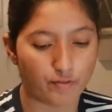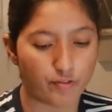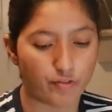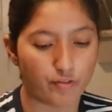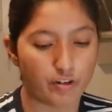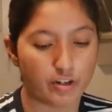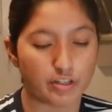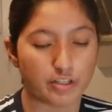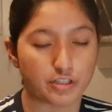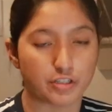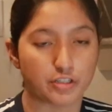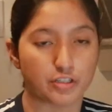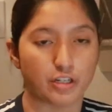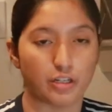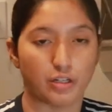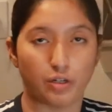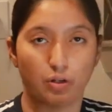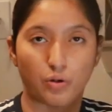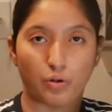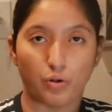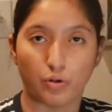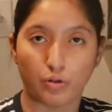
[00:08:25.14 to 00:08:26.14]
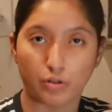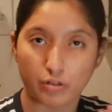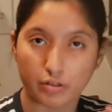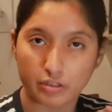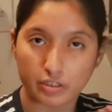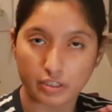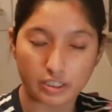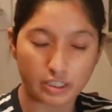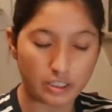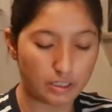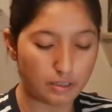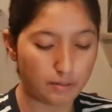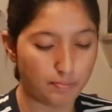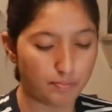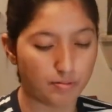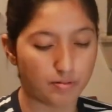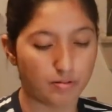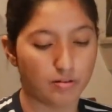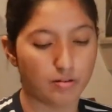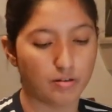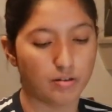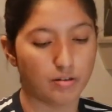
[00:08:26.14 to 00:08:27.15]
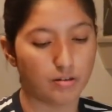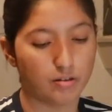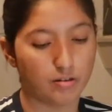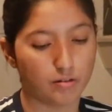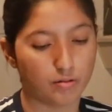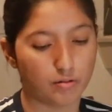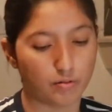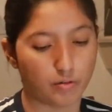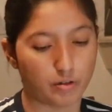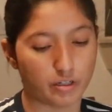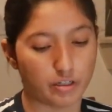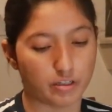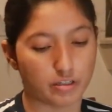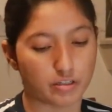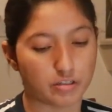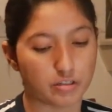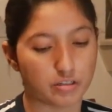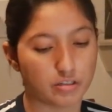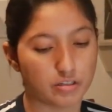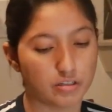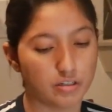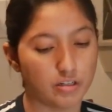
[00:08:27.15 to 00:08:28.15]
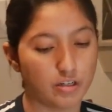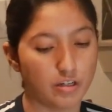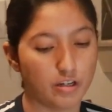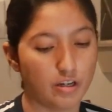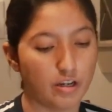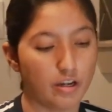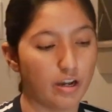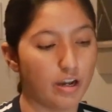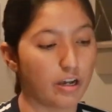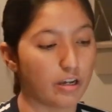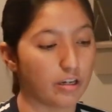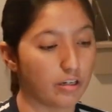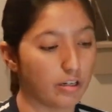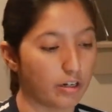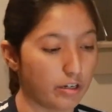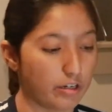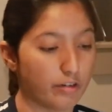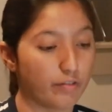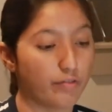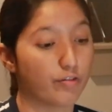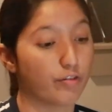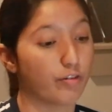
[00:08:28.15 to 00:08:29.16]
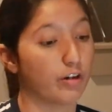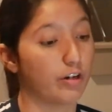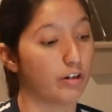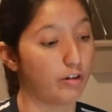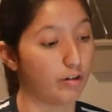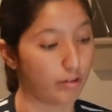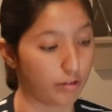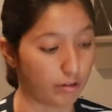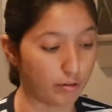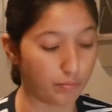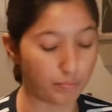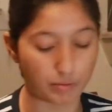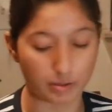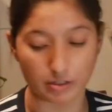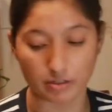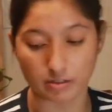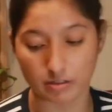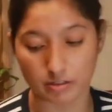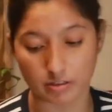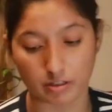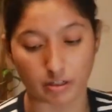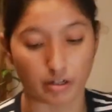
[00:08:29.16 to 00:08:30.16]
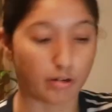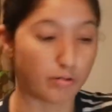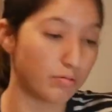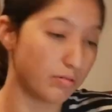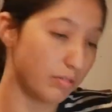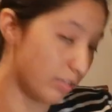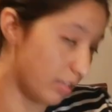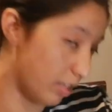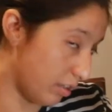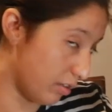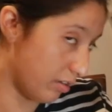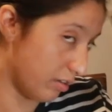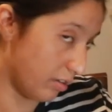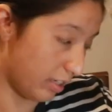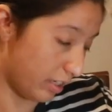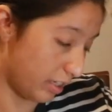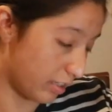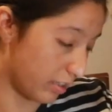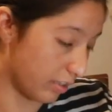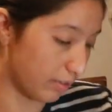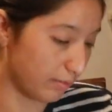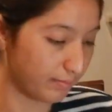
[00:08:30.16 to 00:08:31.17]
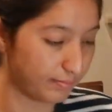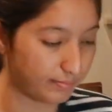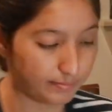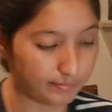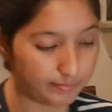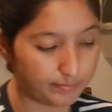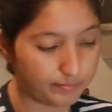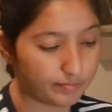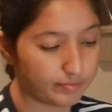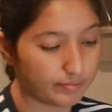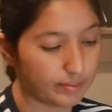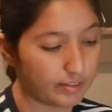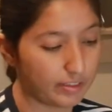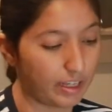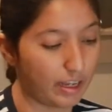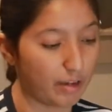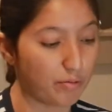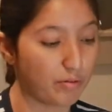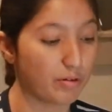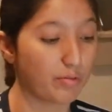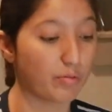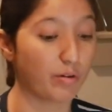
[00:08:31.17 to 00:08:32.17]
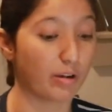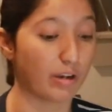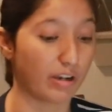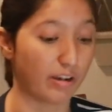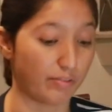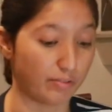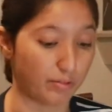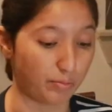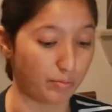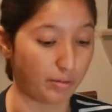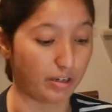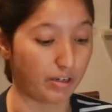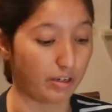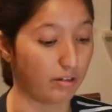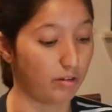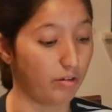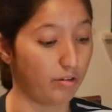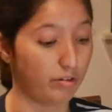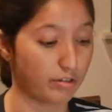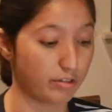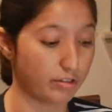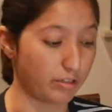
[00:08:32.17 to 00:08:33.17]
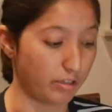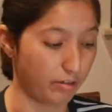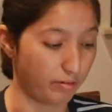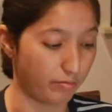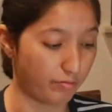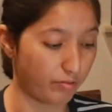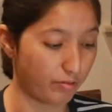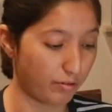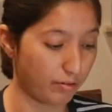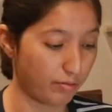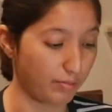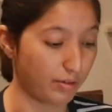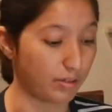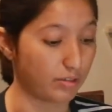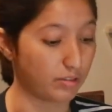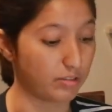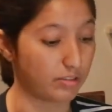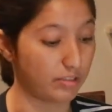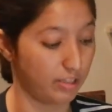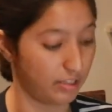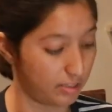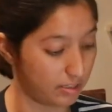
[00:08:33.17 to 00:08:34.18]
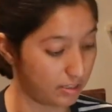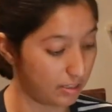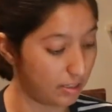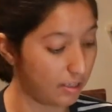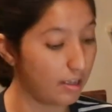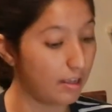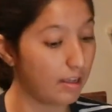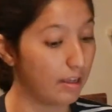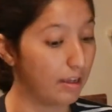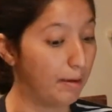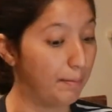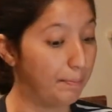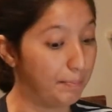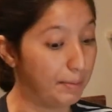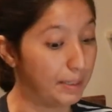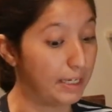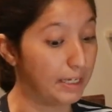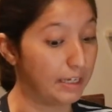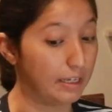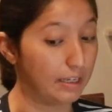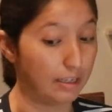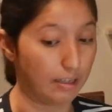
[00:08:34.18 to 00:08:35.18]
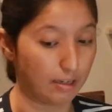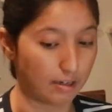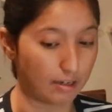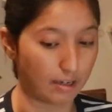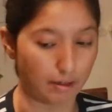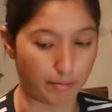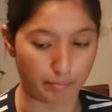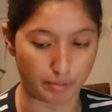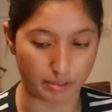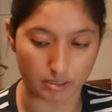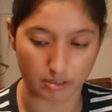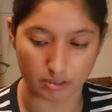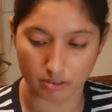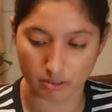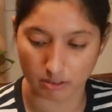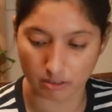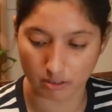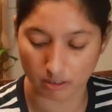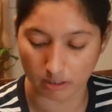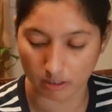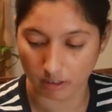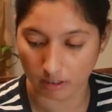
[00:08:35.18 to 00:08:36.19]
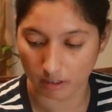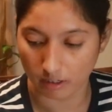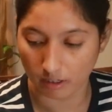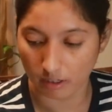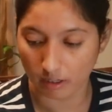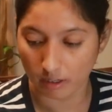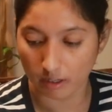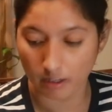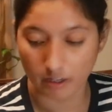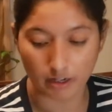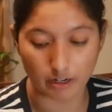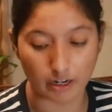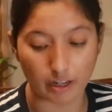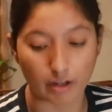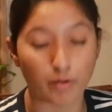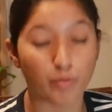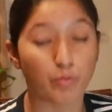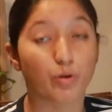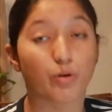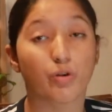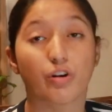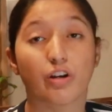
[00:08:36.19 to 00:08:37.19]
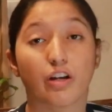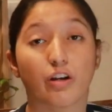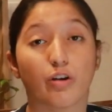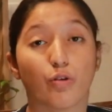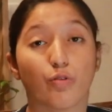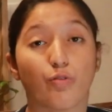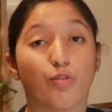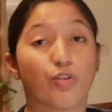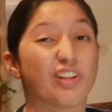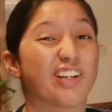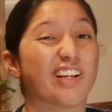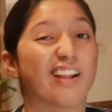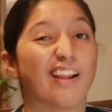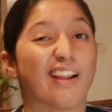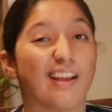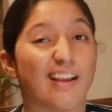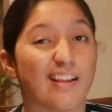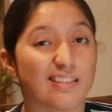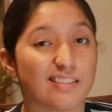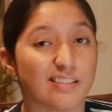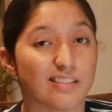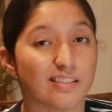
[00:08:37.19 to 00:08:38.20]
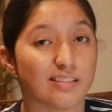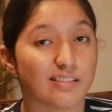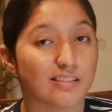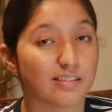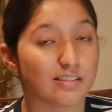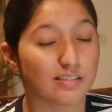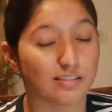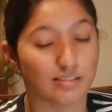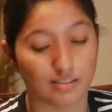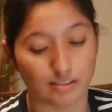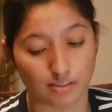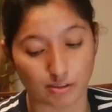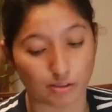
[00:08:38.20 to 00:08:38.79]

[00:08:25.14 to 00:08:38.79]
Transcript: French yellow ochre deep, which I got it for another piece that I will tell you later. That one will have to make another setup for because it's a big canvas. Now we're gonna go for the classics.